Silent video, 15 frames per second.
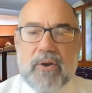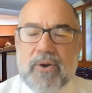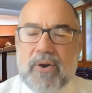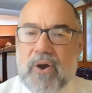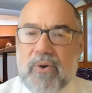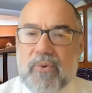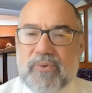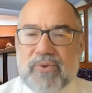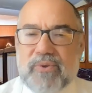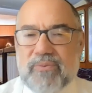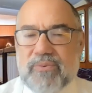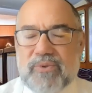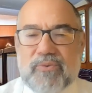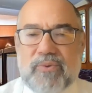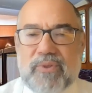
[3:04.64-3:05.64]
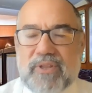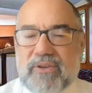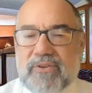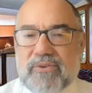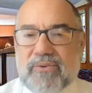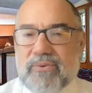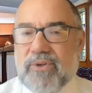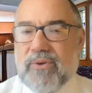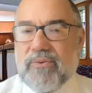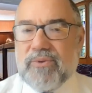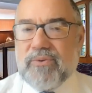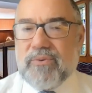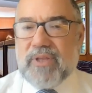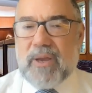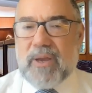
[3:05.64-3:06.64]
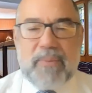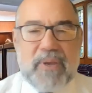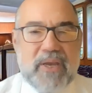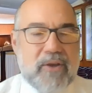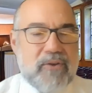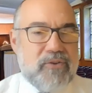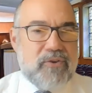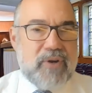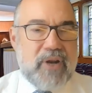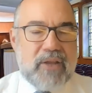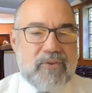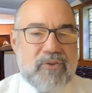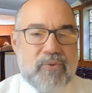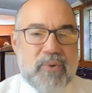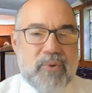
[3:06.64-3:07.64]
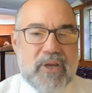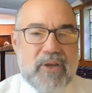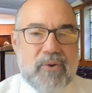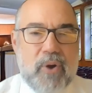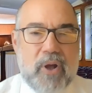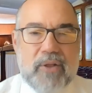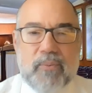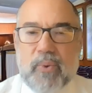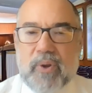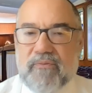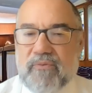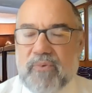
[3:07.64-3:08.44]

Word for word: no, don't do this or don't do that because you're not doing it all, we,